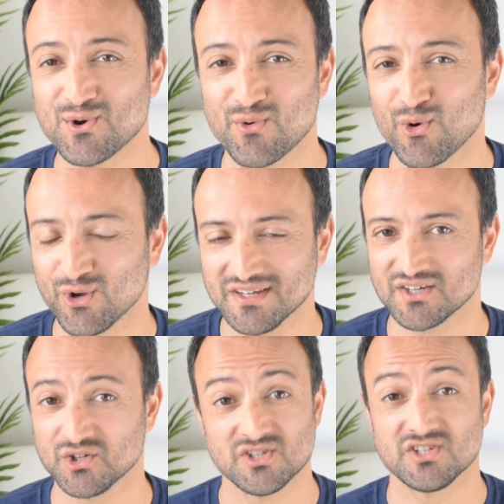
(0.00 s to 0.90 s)
groin
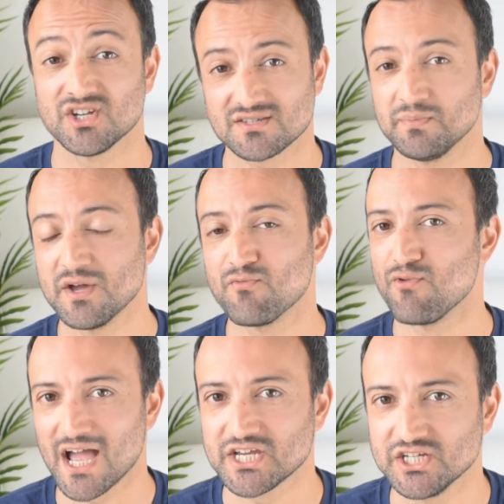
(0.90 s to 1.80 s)
could just be a
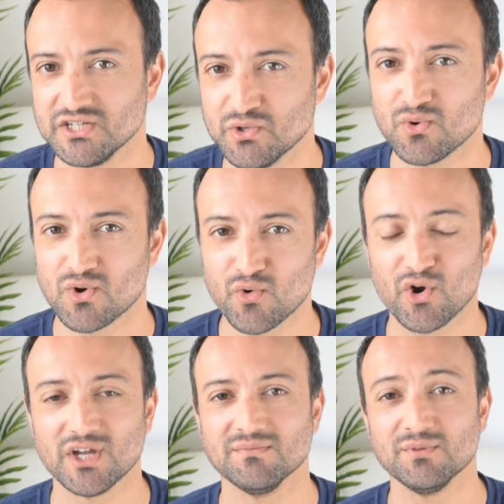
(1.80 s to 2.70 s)
rash in your
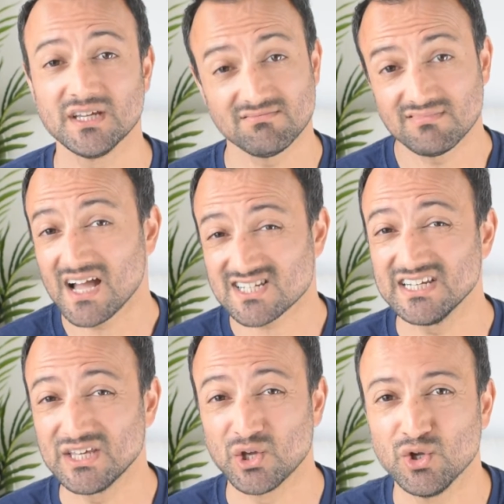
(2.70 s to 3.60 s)
groin, but it
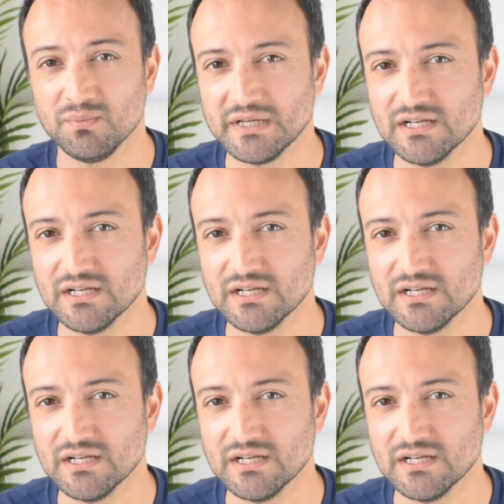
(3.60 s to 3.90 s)
actually could be